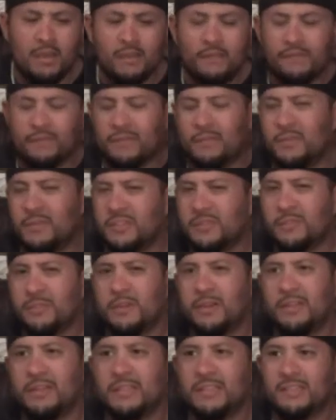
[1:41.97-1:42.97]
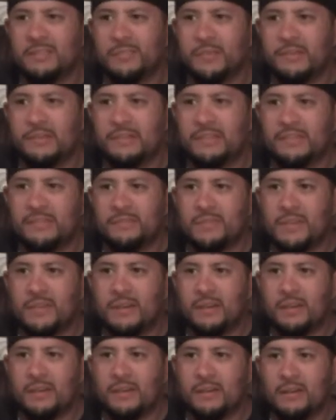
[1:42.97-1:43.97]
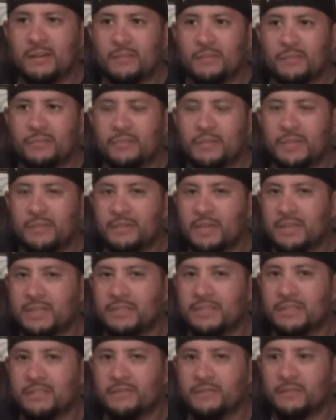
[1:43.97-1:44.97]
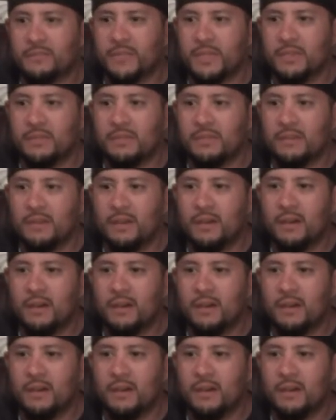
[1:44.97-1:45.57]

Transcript: for the most part, the experience has been pretty positive for me.